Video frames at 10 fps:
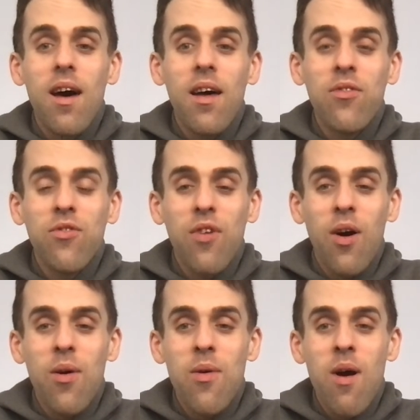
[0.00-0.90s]
and
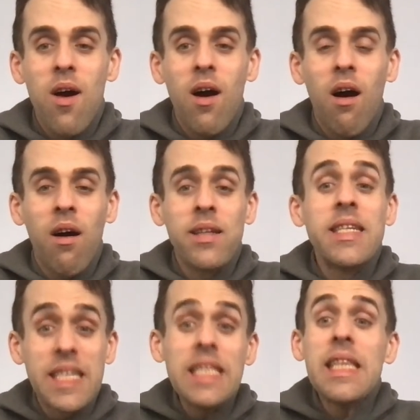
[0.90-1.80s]
so I
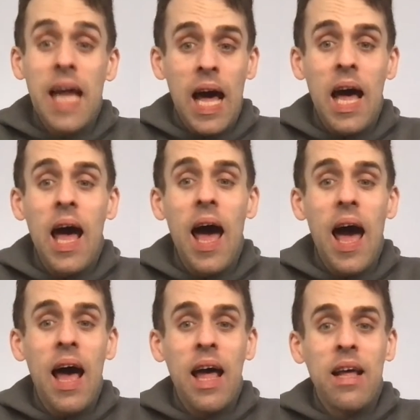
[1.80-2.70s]
did that,
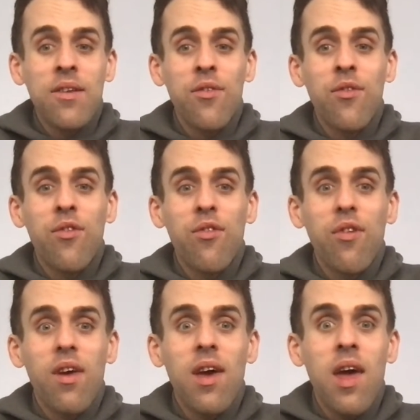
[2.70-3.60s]
and
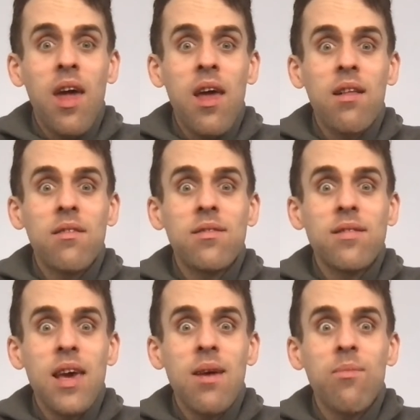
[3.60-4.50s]
it
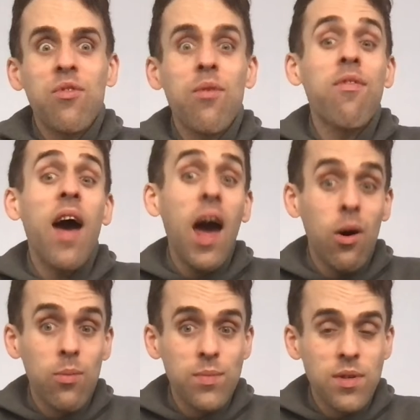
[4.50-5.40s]
seemed to have
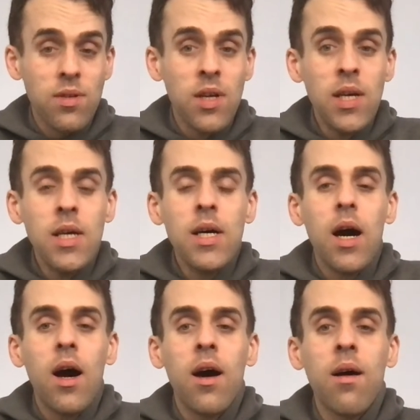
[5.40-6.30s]
helped.
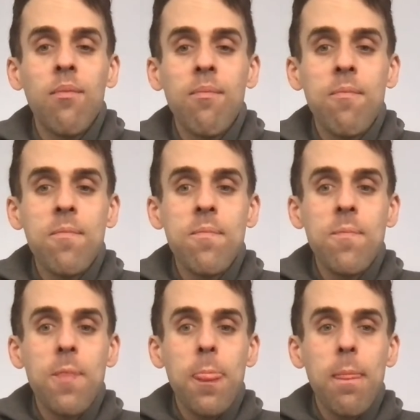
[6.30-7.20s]
Um,
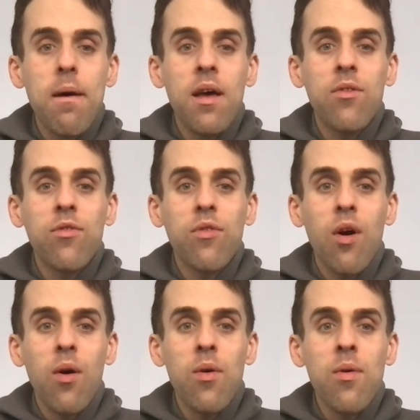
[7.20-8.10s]
and
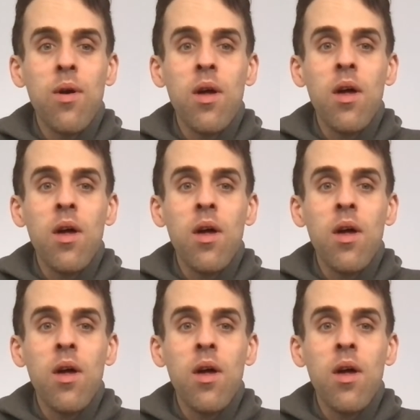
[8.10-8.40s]
so